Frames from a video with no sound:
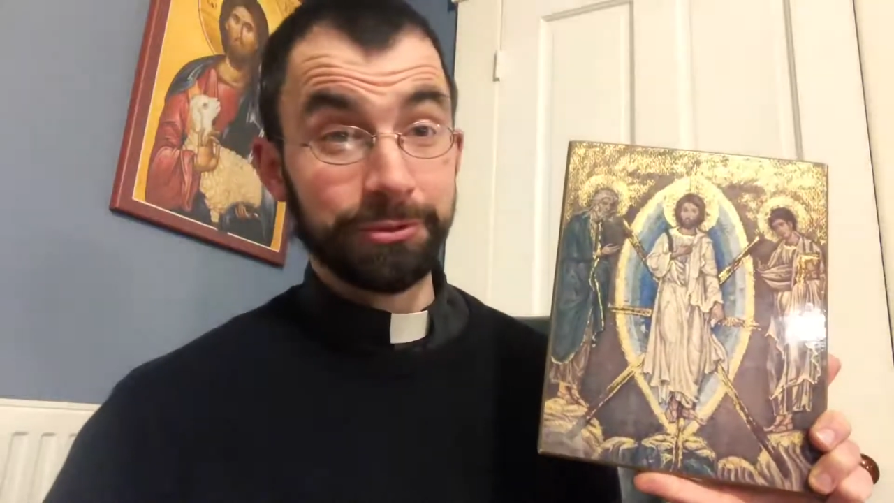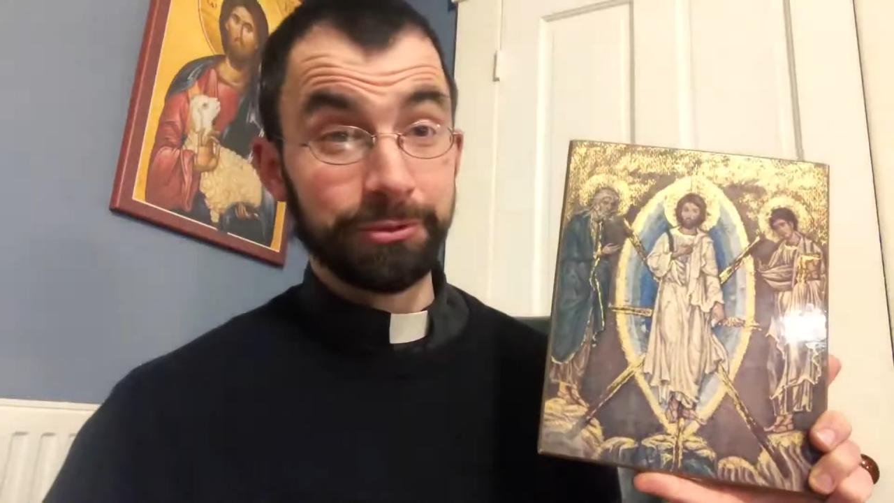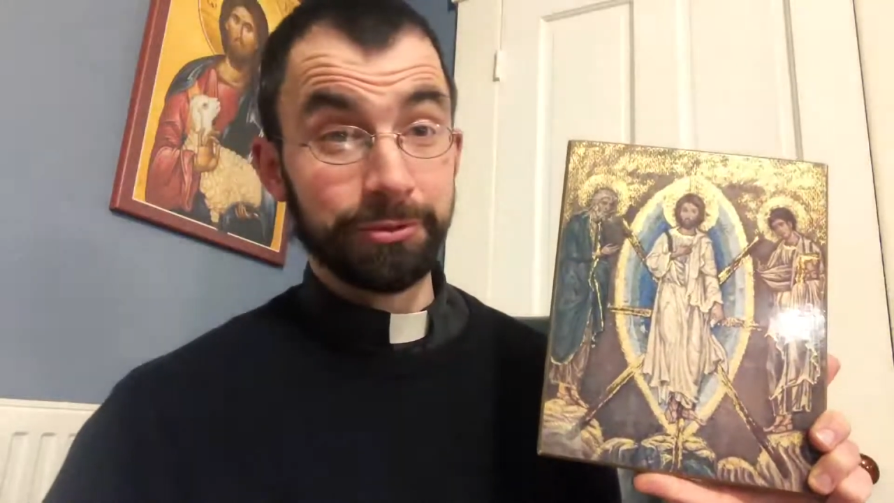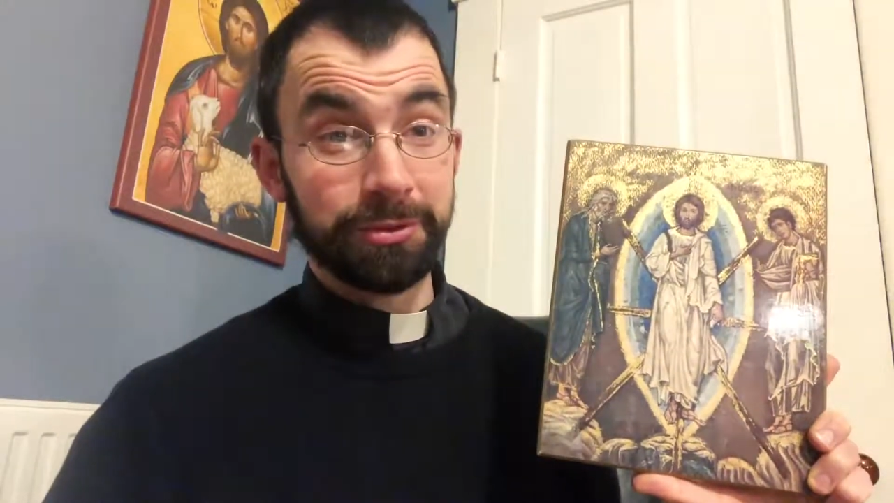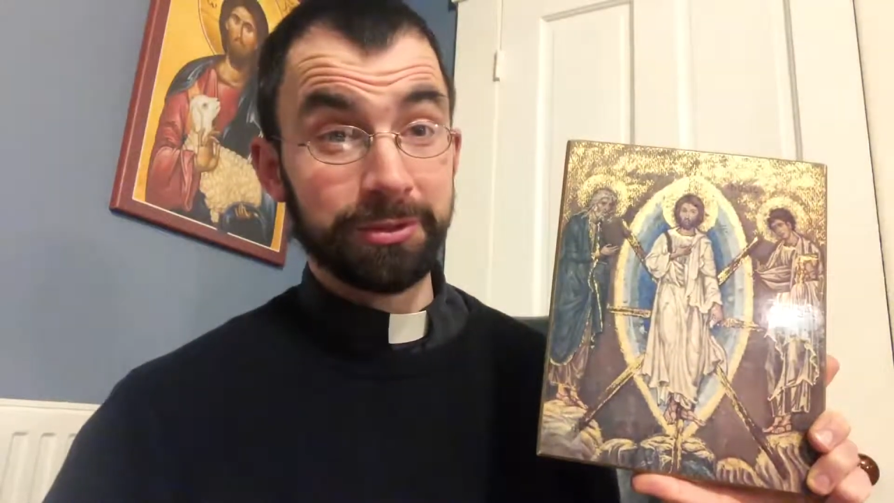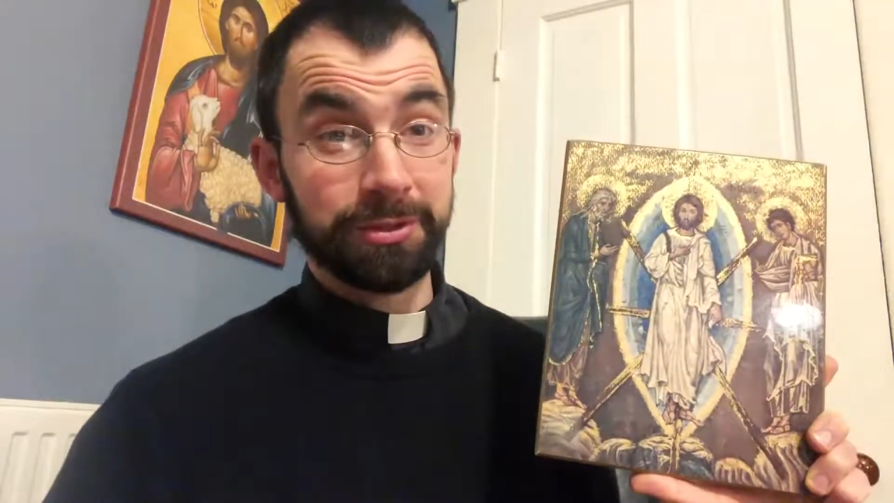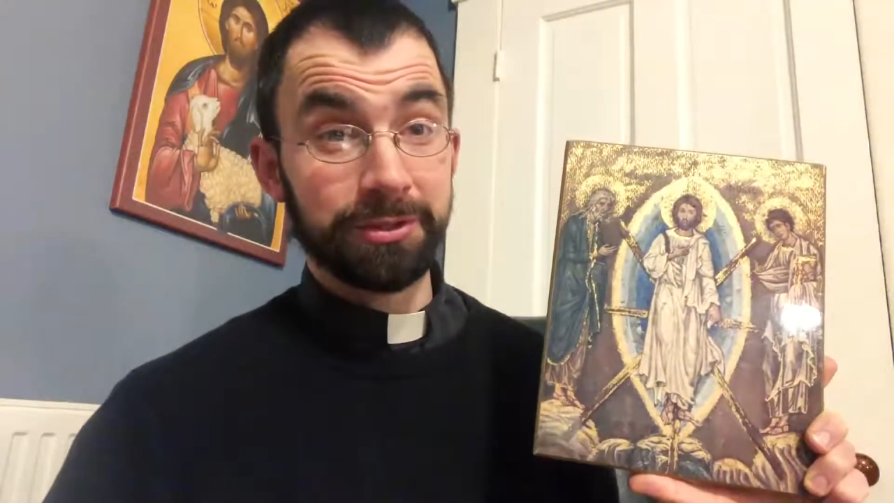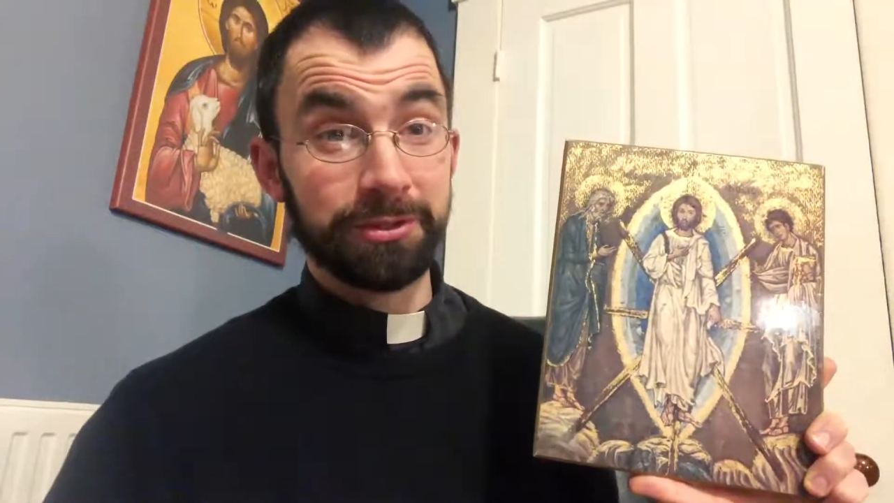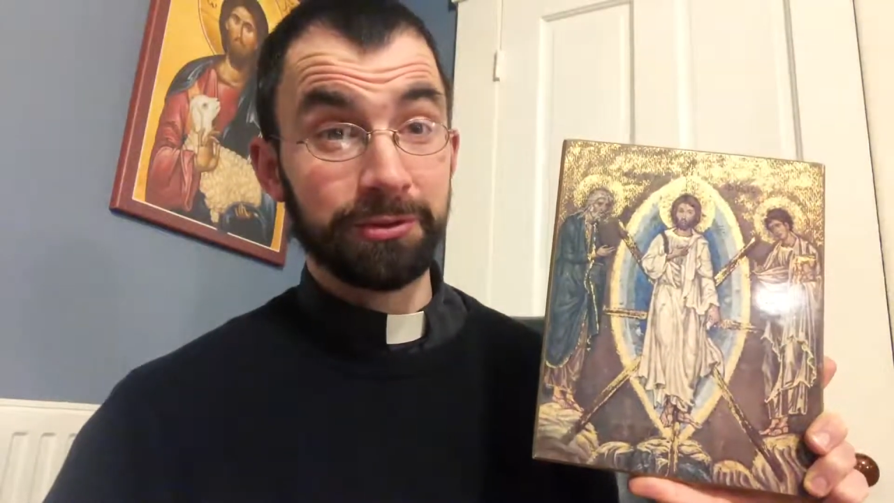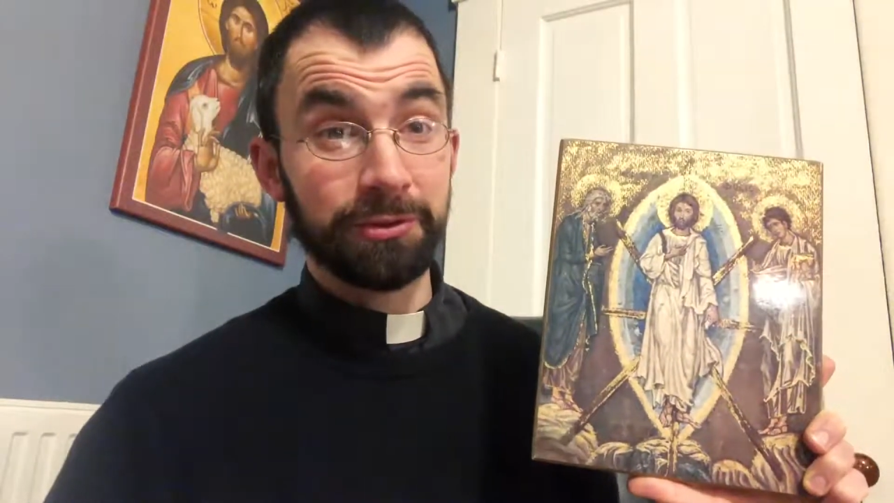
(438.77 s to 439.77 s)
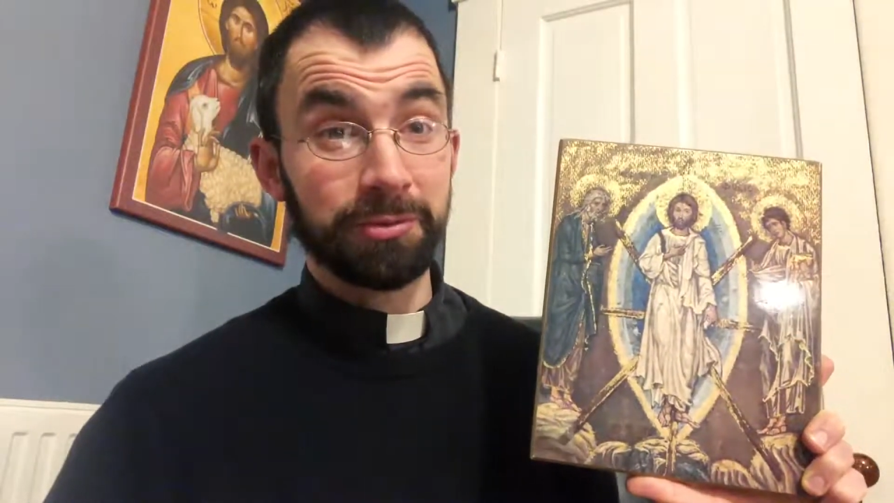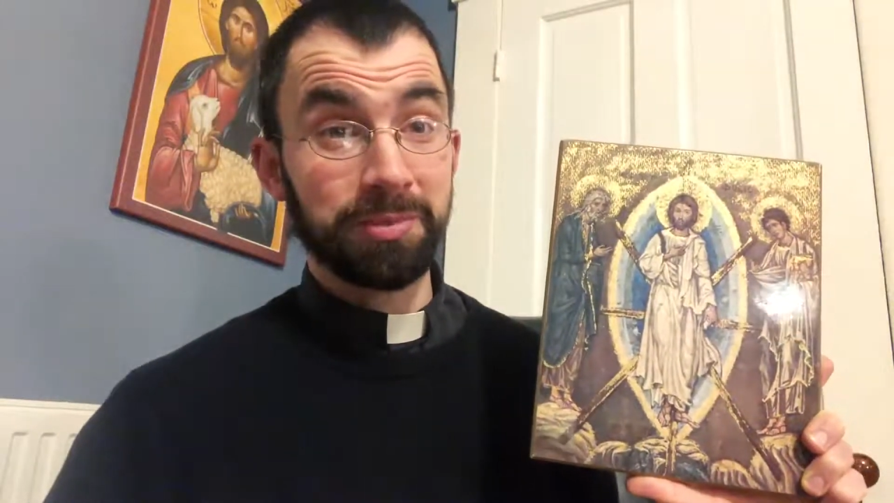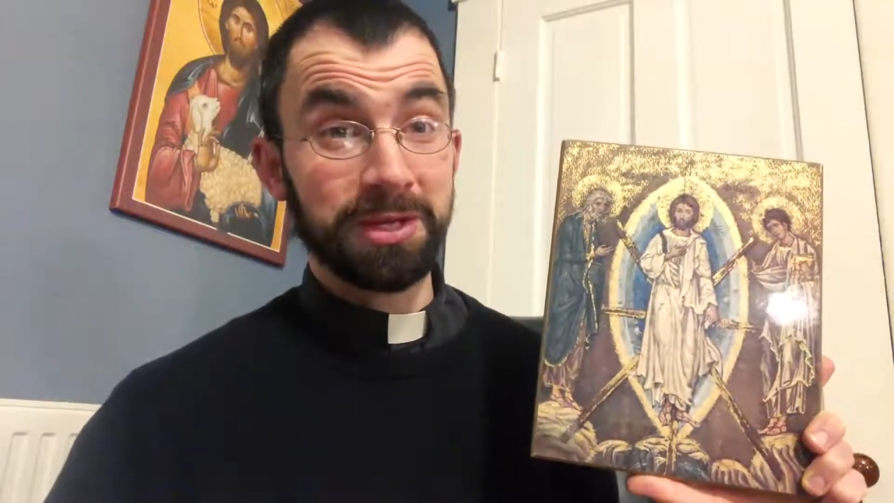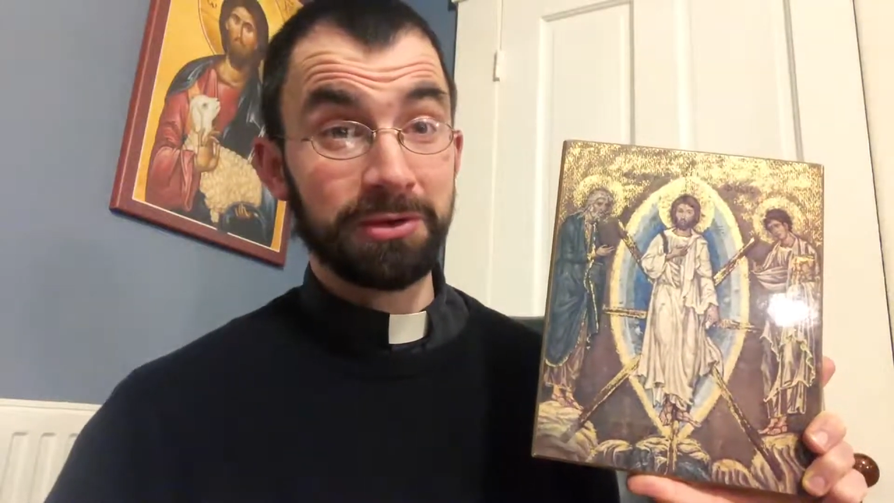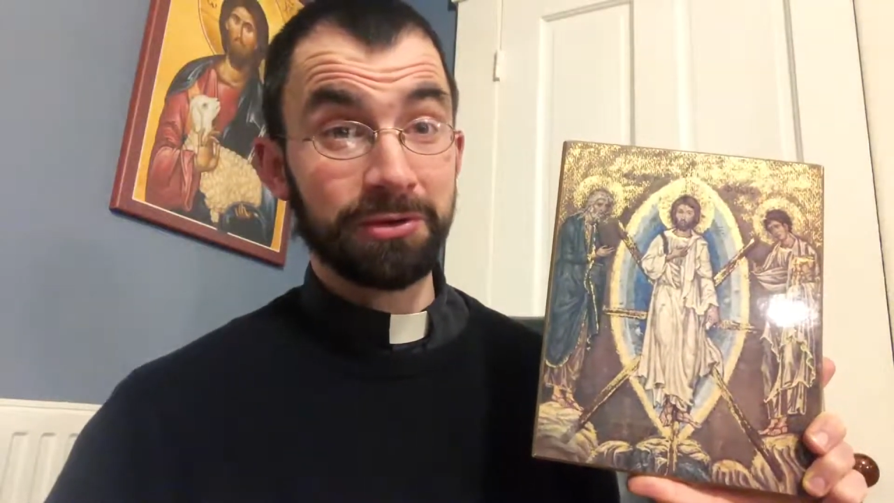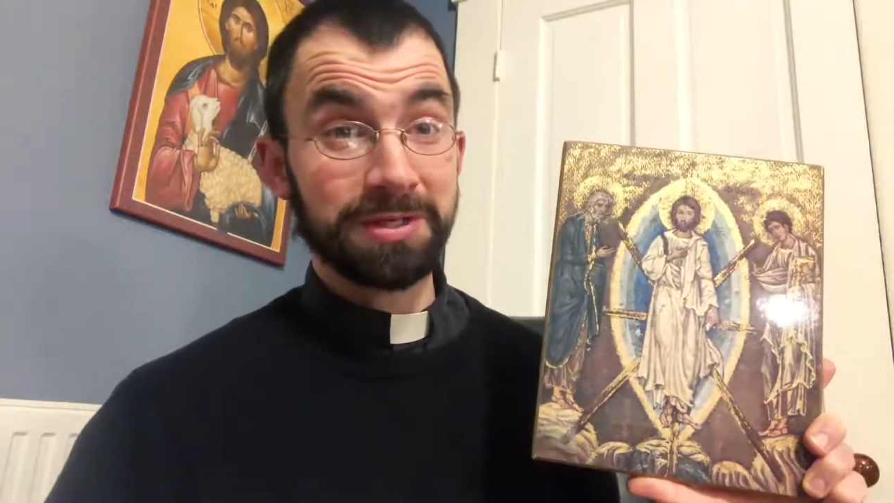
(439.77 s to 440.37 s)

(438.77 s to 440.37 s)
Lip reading: do. You heard Peter.